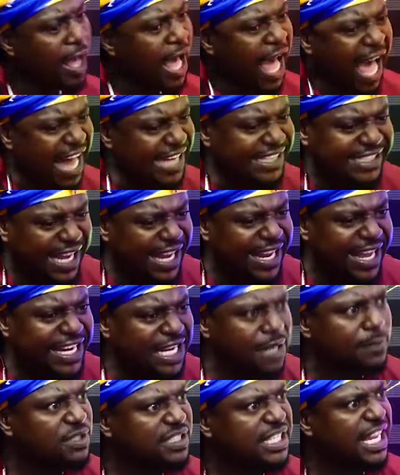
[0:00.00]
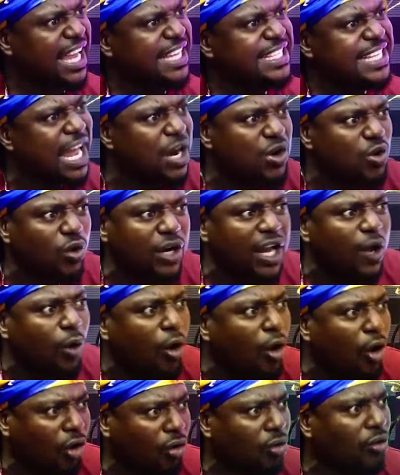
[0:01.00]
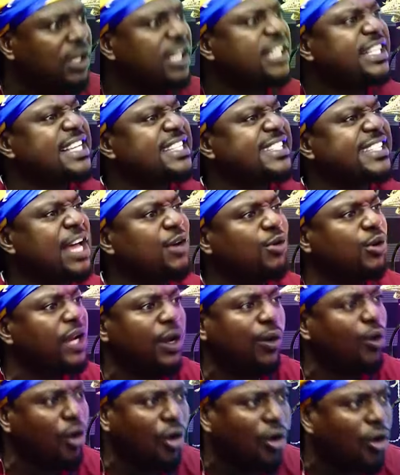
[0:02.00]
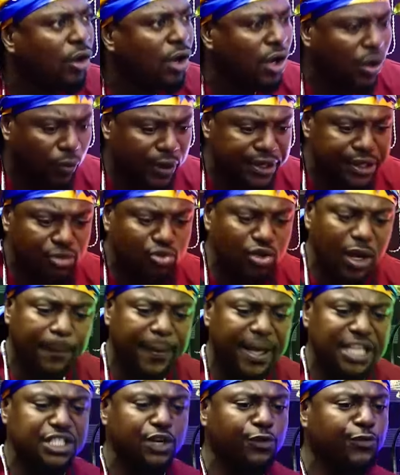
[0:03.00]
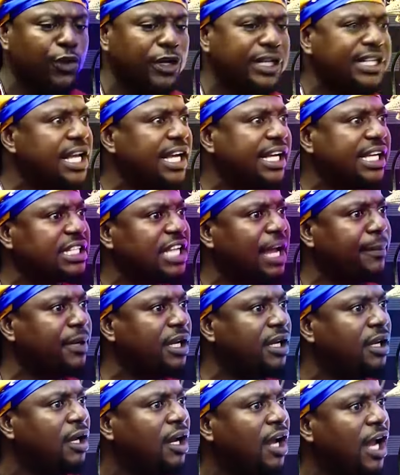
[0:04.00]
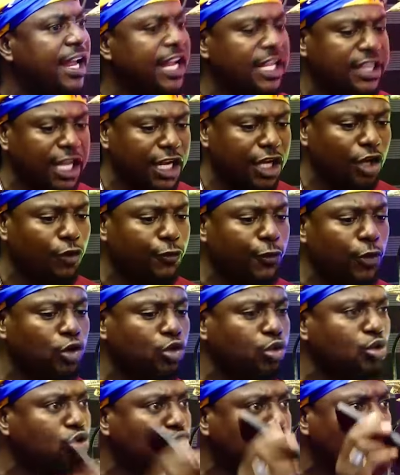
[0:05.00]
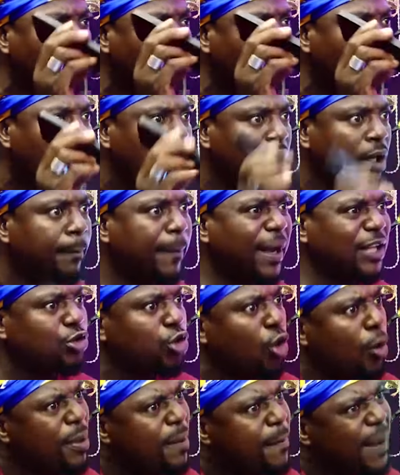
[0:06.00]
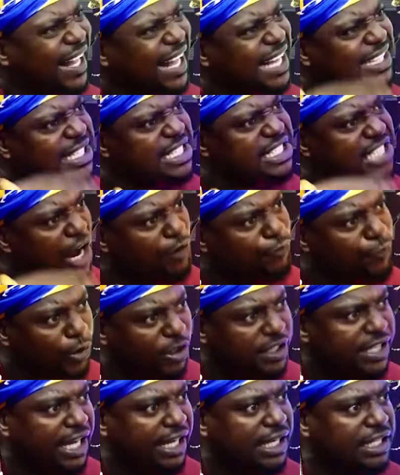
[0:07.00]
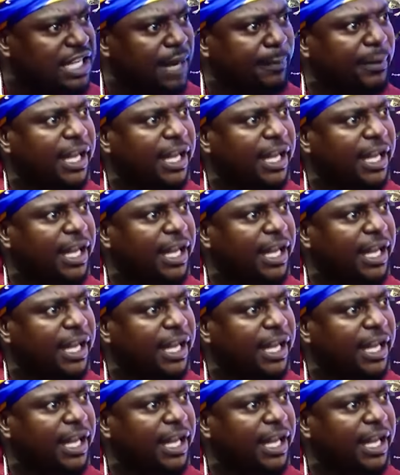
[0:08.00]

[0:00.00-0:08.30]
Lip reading: Ade ye nim se enye no ne wo ho no. Ye se no ne wo ho. When it your passing phone ye kita me, e ye taking no phone tuntum. But you be beka se sa phone ye kita me,